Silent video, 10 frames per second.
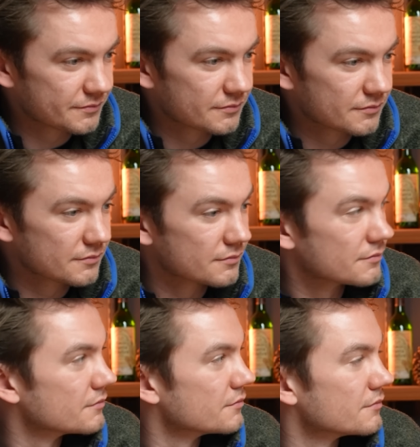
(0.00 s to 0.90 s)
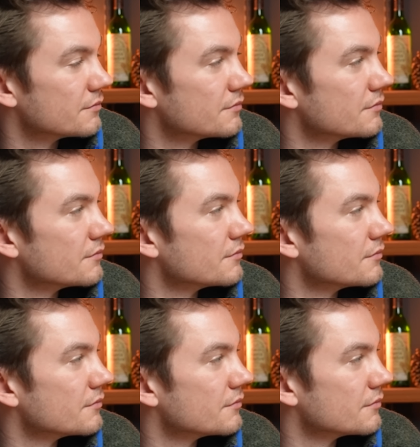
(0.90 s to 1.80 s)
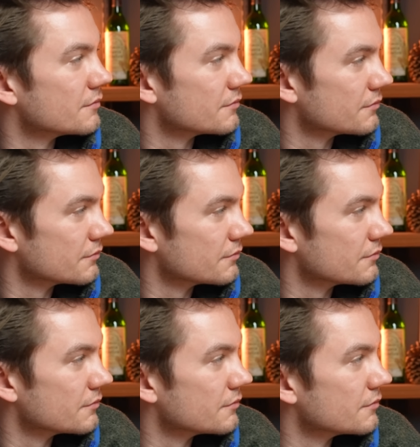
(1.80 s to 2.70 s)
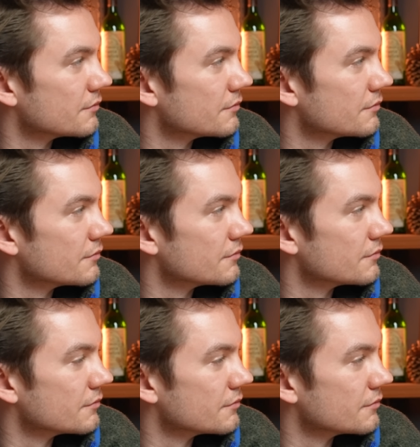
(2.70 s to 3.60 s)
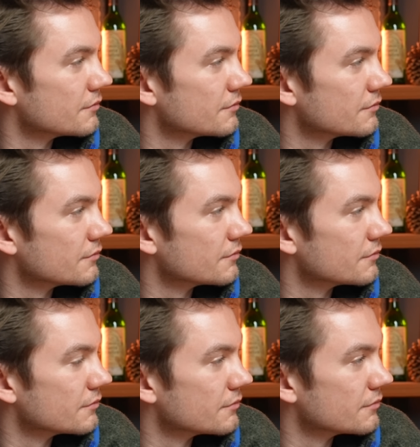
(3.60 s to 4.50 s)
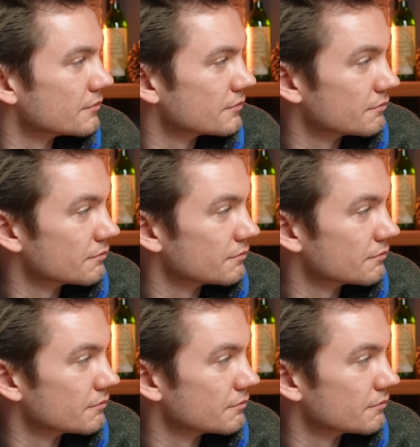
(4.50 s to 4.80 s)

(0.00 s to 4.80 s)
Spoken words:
[no speech]